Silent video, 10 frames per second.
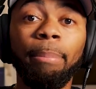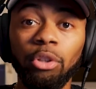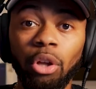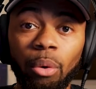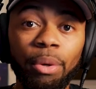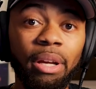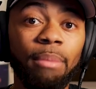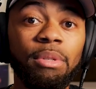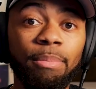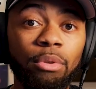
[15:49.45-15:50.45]
below when it
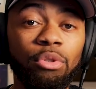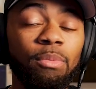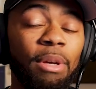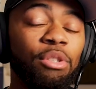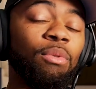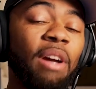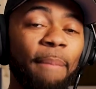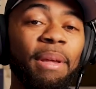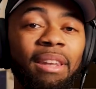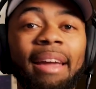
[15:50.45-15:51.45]
comes to Pro Tools. Make sure you
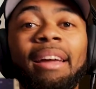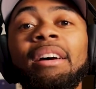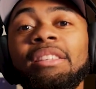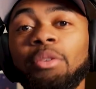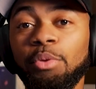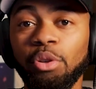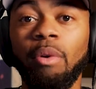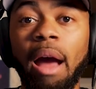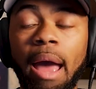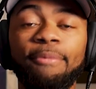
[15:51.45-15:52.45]
comment, like,
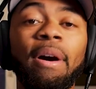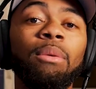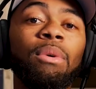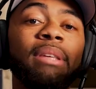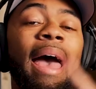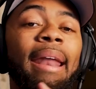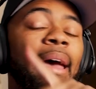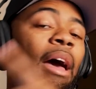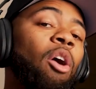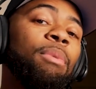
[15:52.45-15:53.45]
subscribe, follow us at
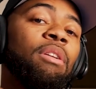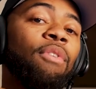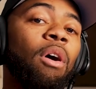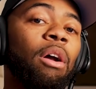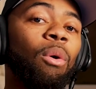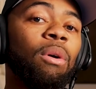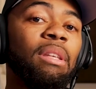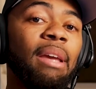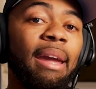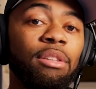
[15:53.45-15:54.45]
Help Me Devvon on
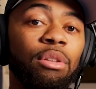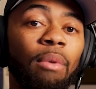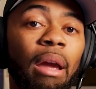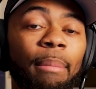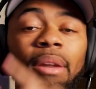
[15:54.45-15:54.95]
the Instagram.